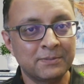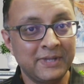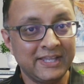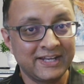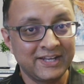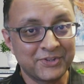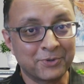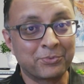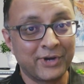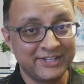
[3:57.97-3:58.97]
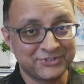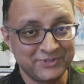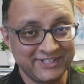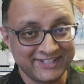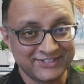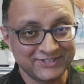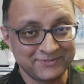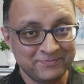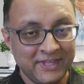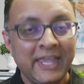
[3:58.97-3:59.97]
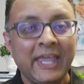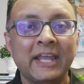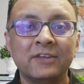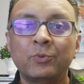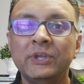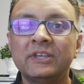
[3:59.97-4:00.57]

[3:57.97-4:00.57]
to make another price reduction. And if we